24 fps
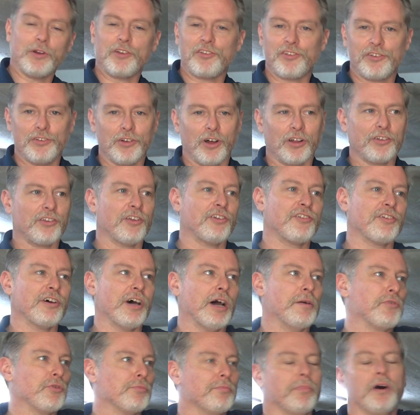it's not the
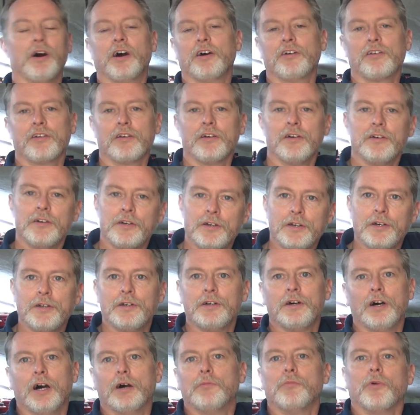time to buy
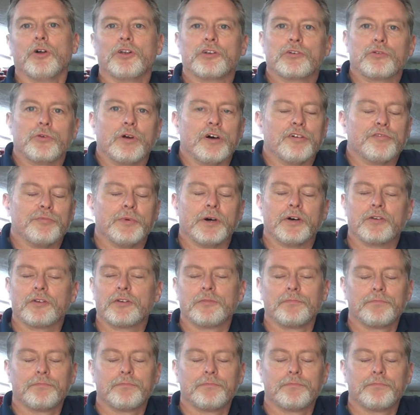a harmonic drive mount.